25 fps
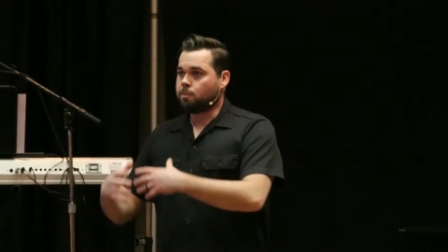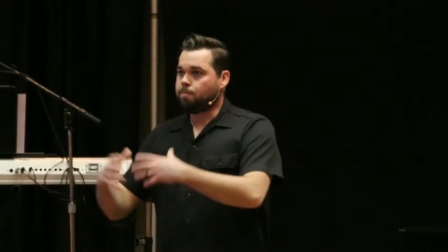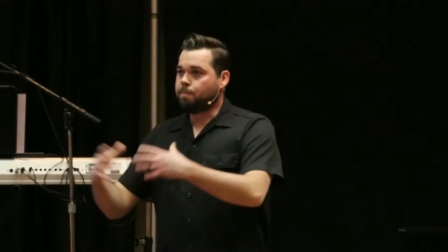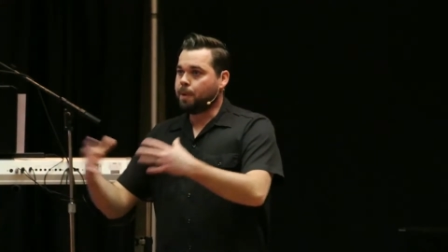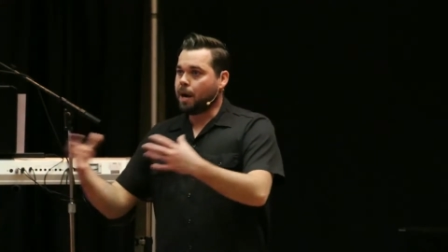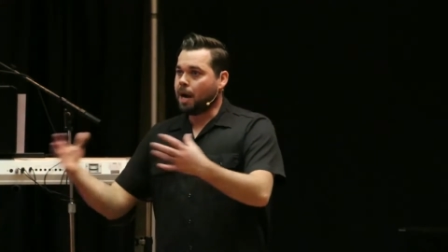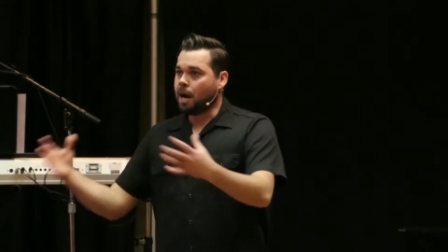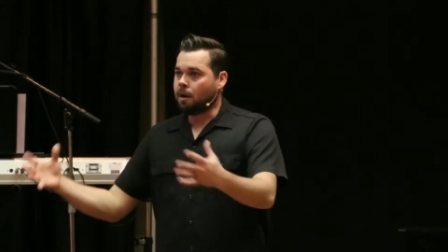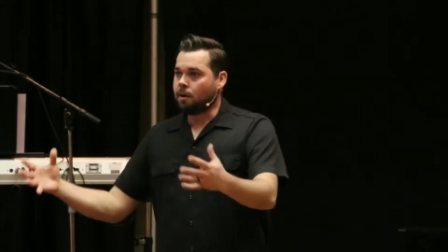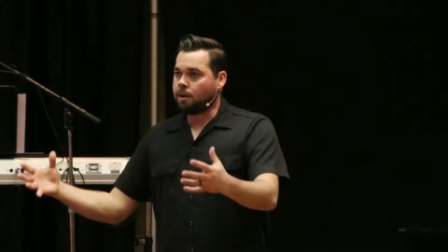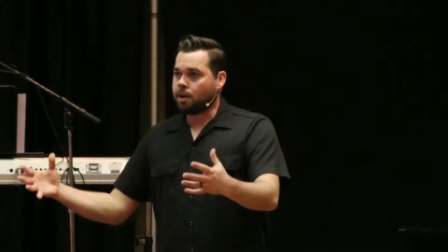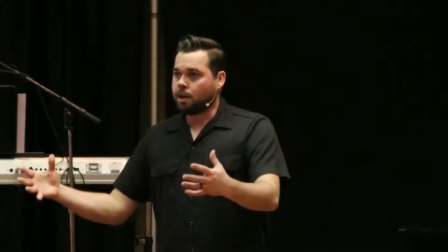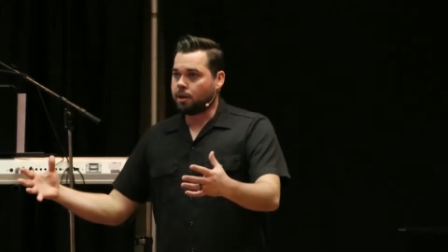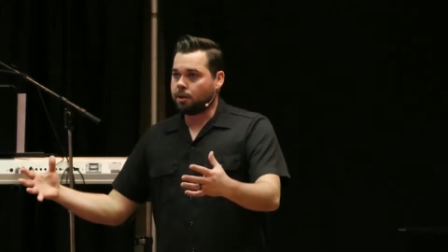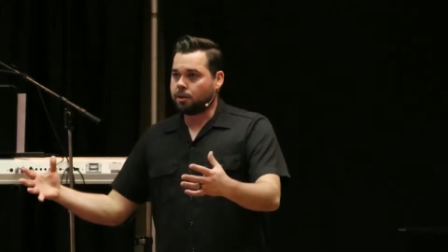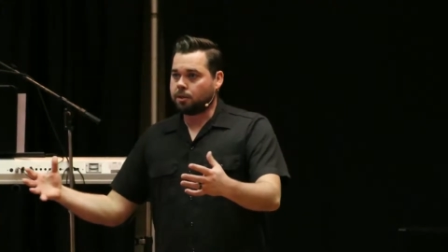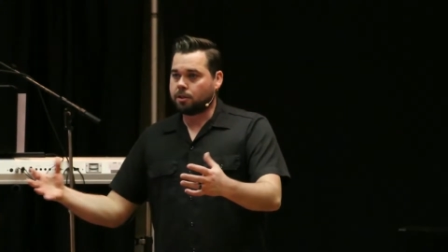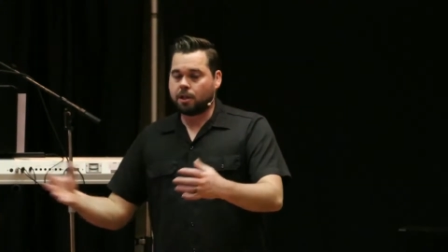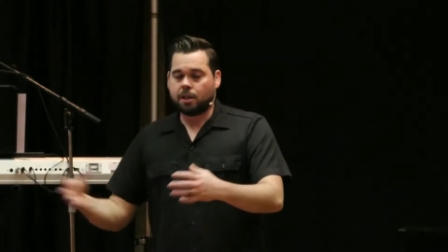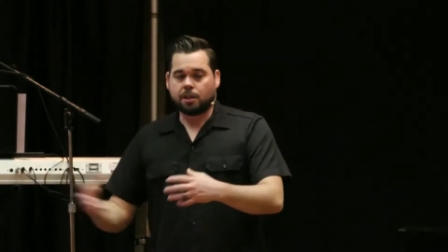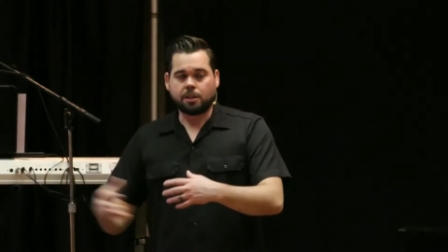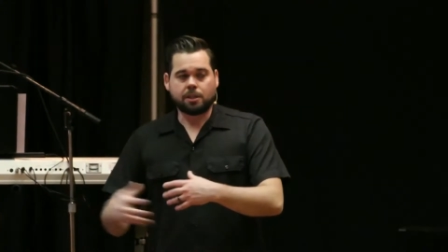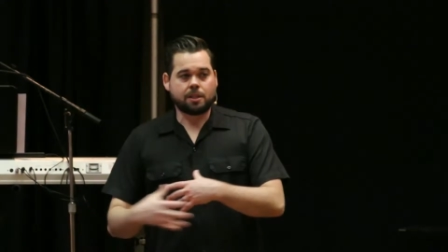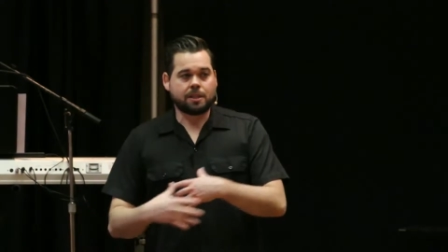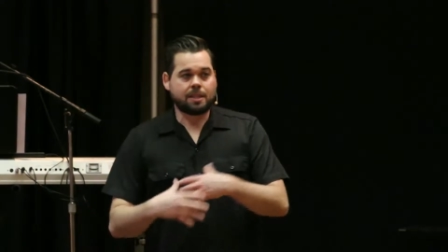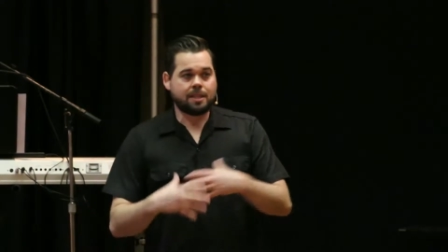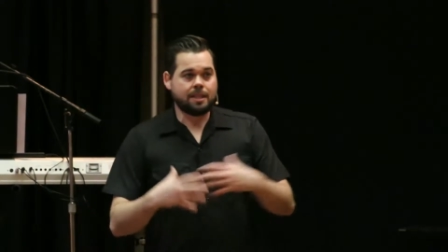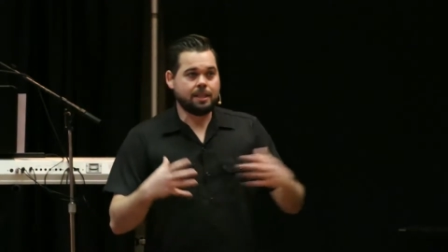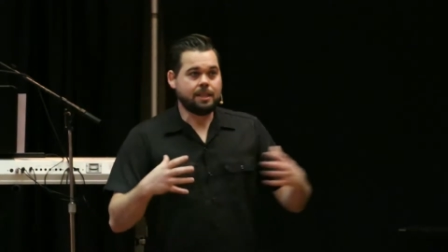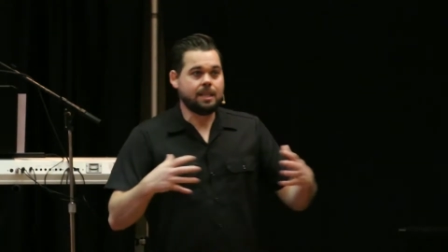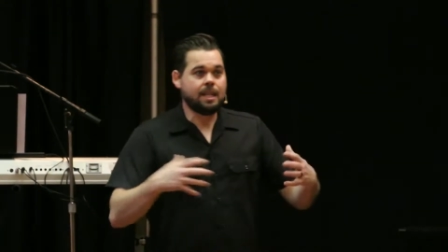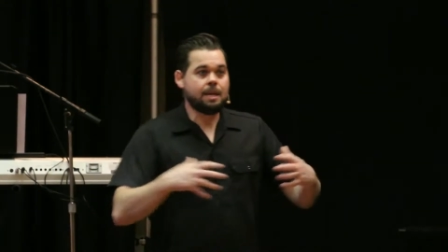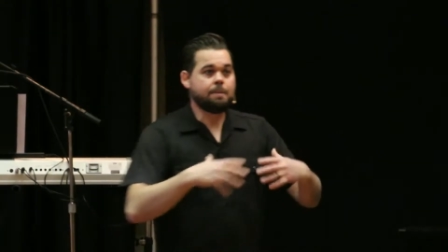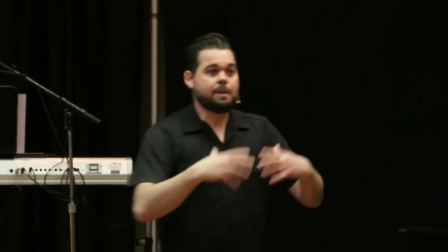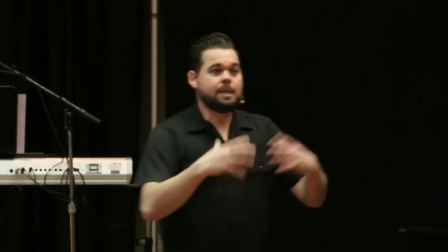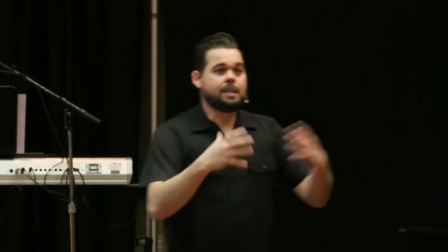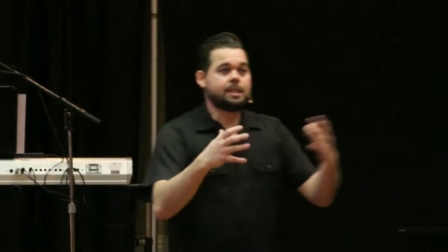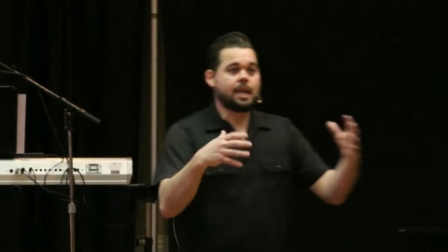barriers, there's
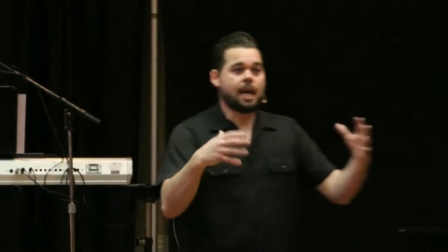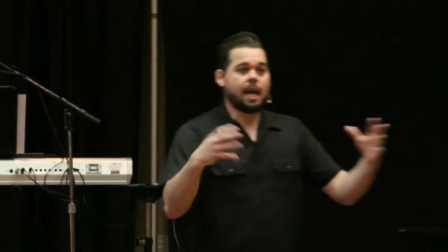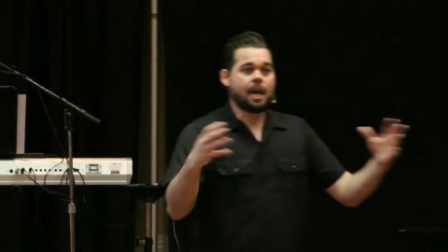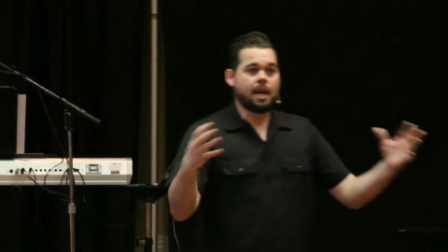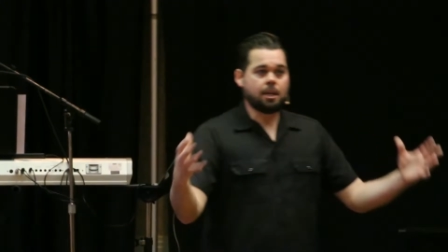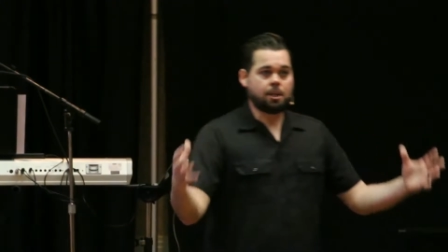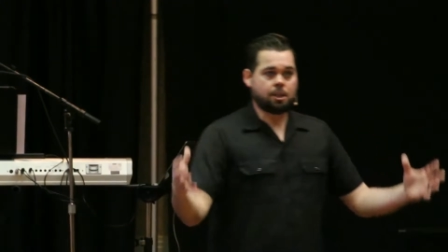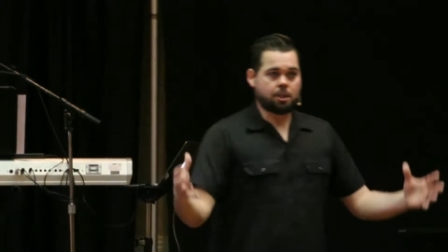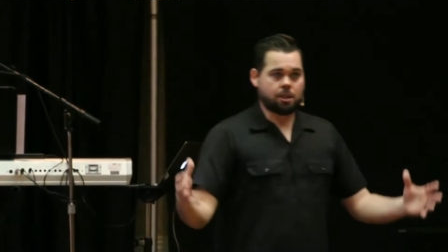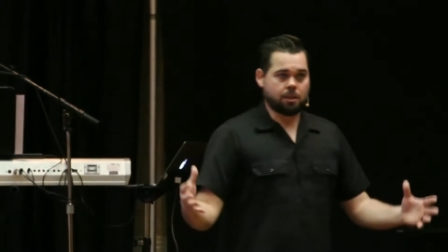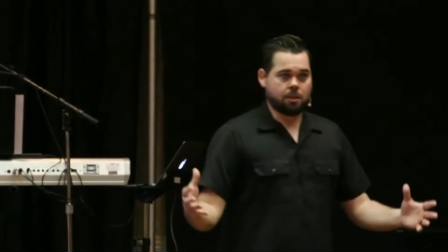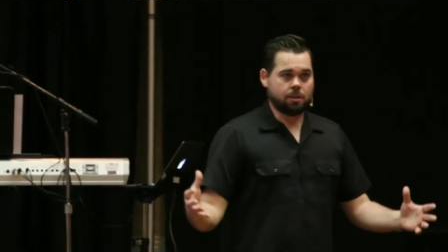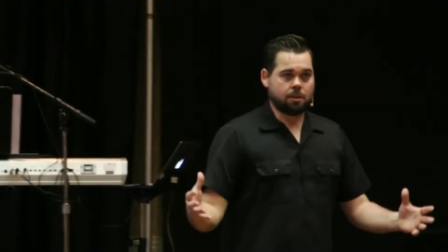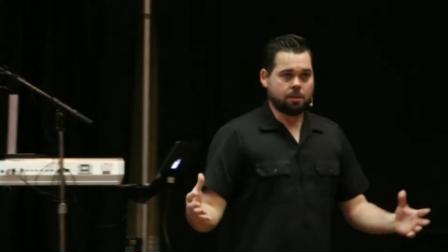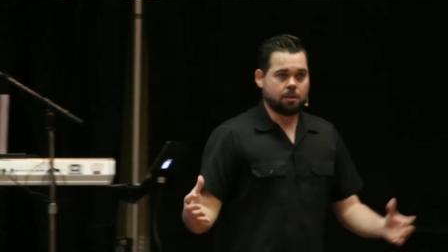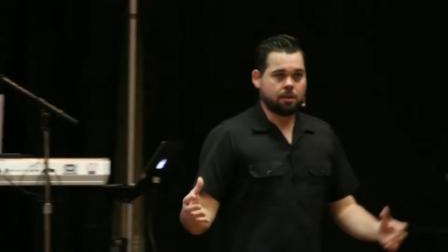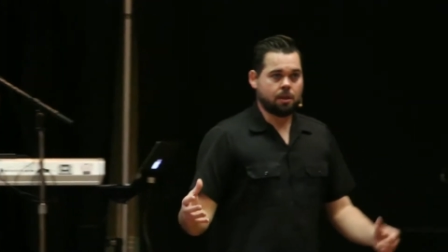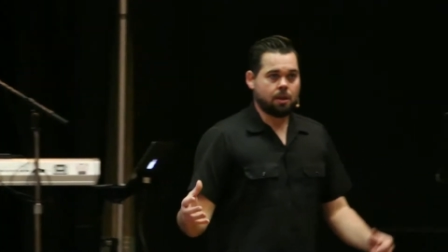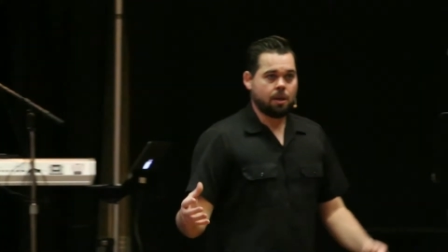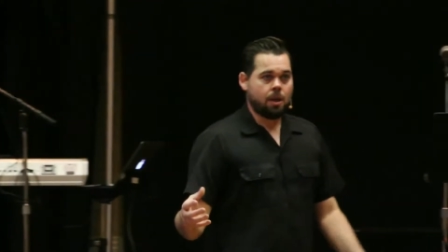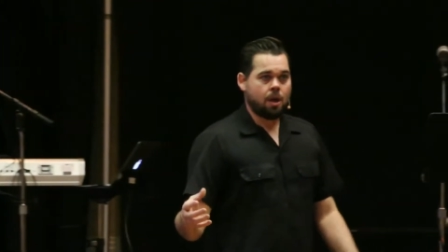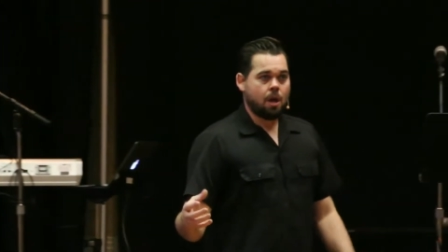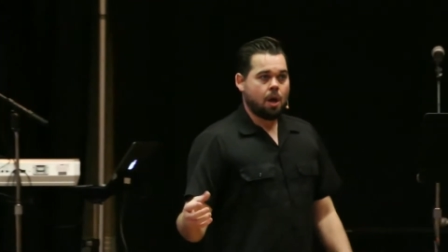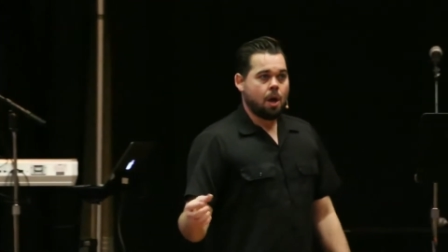limitations.